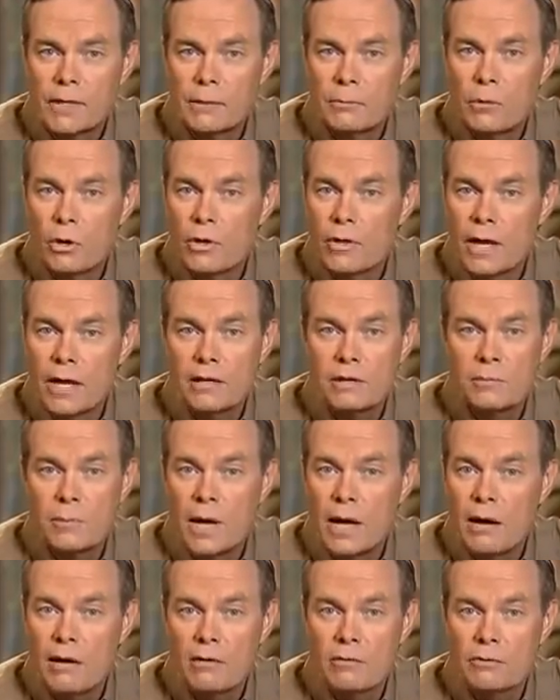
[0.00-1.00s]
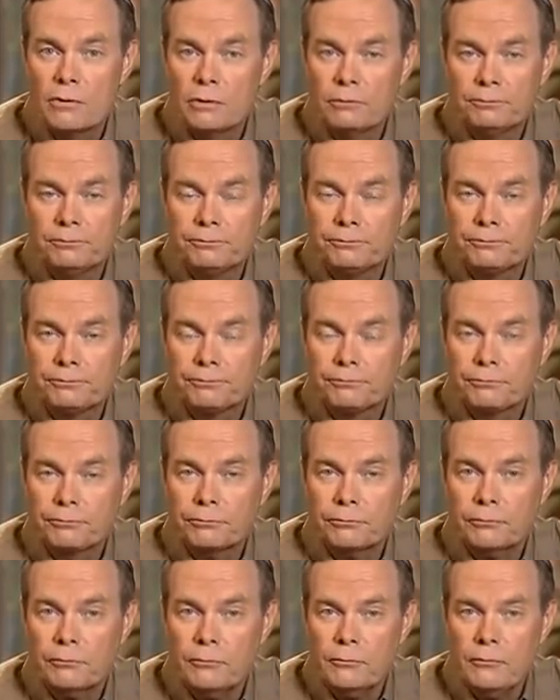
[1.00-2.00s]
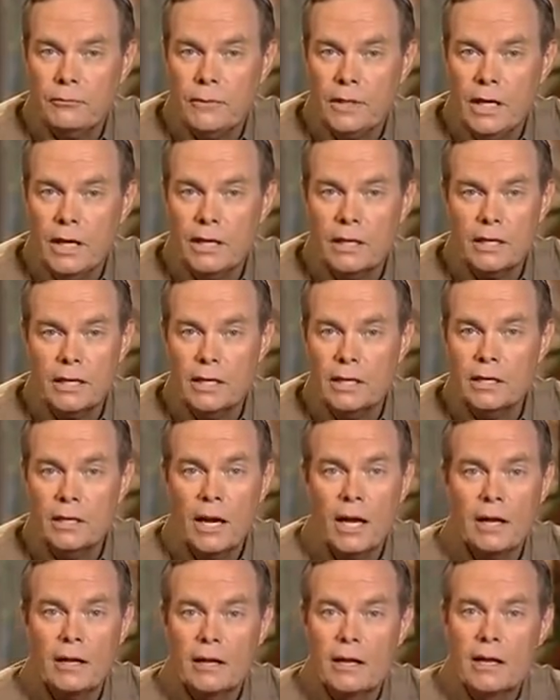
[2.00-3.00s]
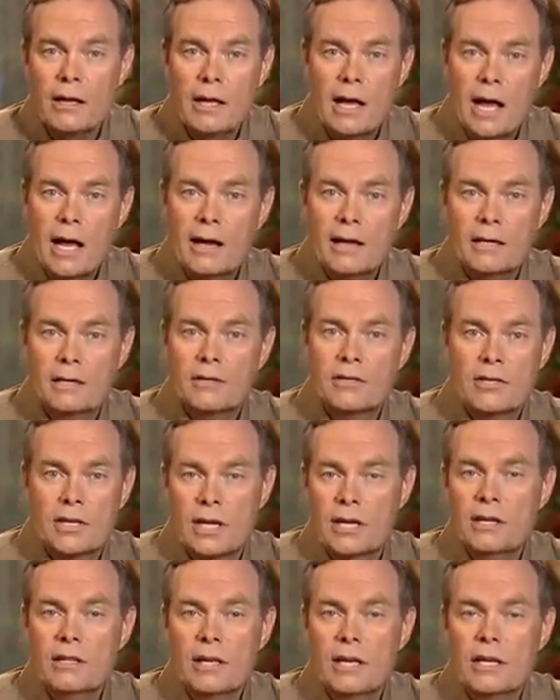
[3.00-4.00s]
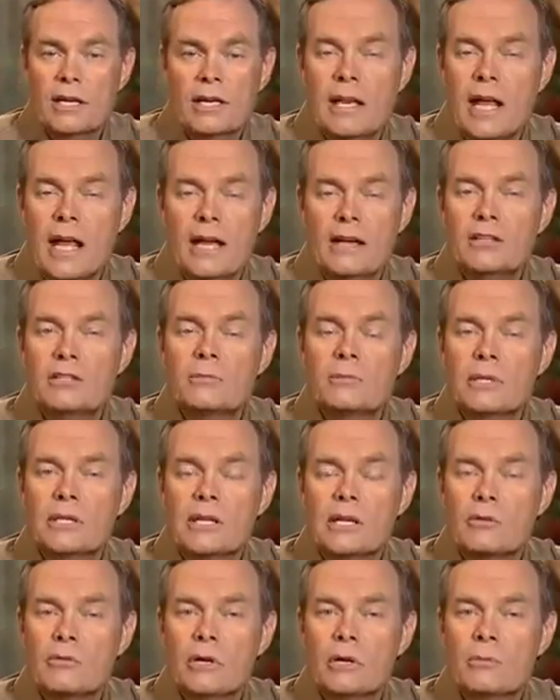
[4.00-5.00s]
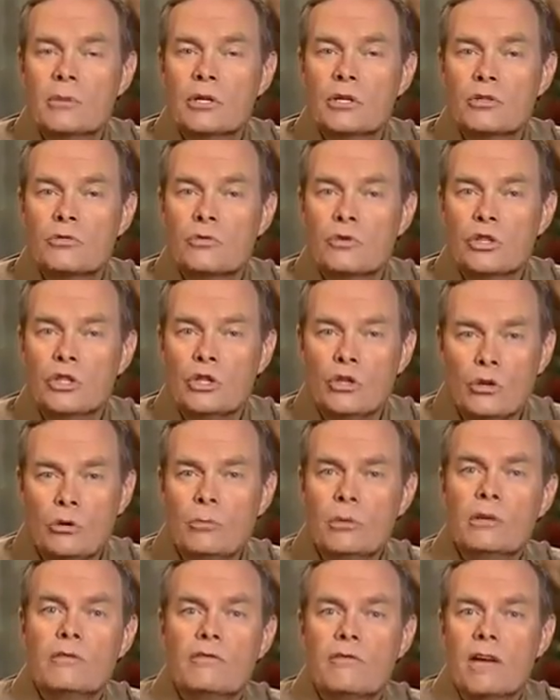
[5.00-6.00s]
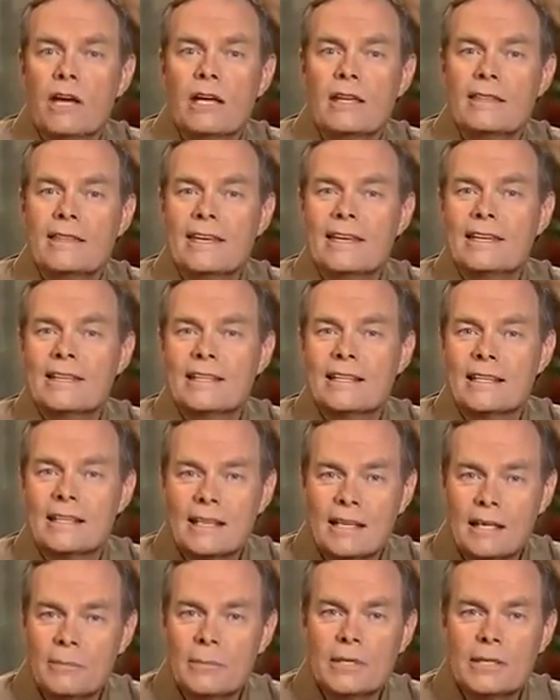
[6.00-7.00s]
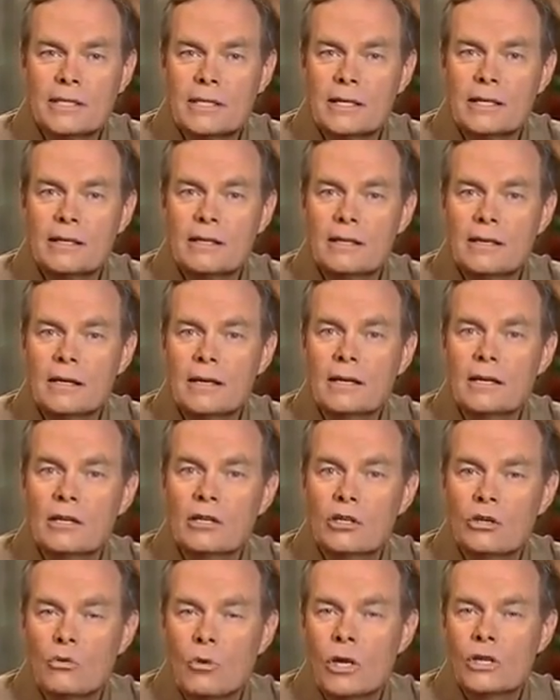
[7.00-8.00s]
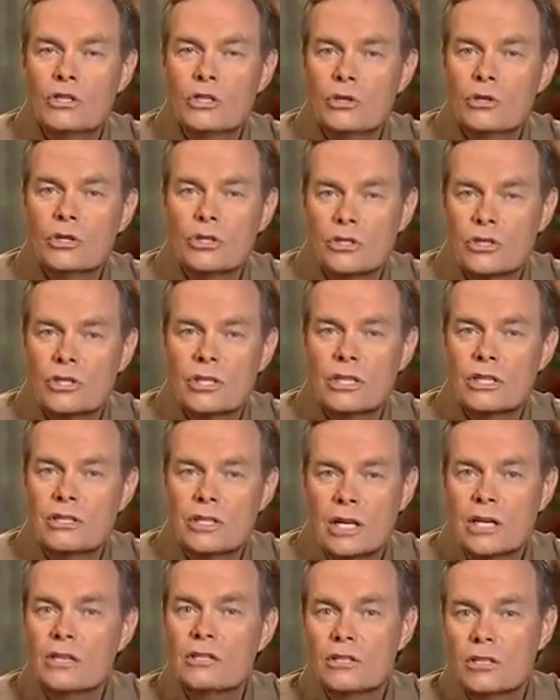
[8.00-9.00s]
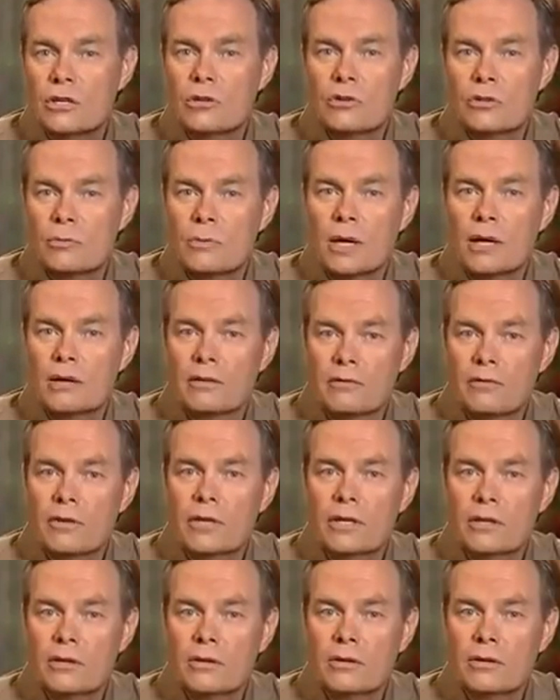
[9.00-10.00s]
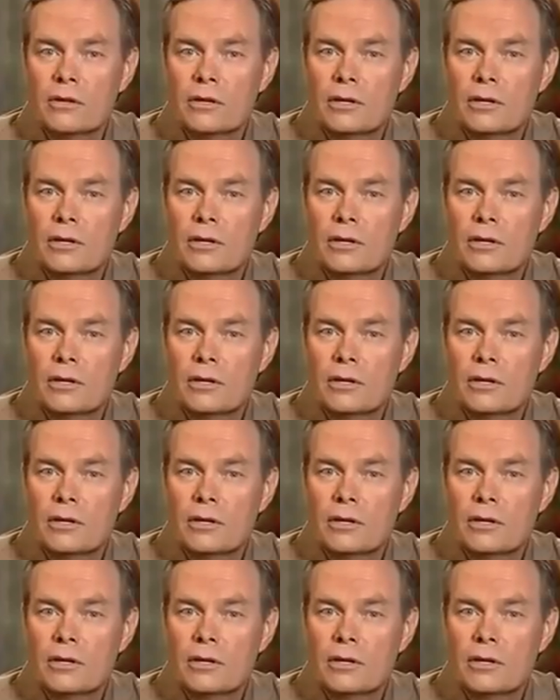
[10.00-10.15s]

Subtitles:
Boy, that's powerful. And again, I can say that has to be that way, because human faith is limited to what you can see, taste, hear, smell, and feel.